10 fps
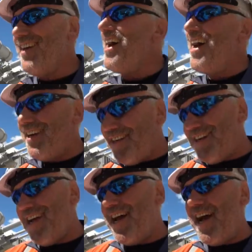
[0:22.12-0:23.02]
Yeah,
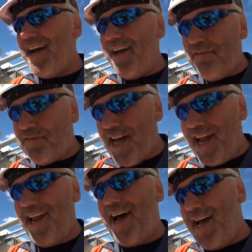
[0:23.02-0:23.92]
today I have
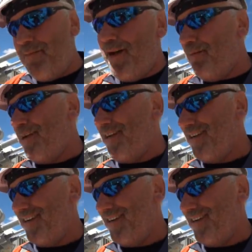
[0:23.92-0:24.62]
sun, I am happy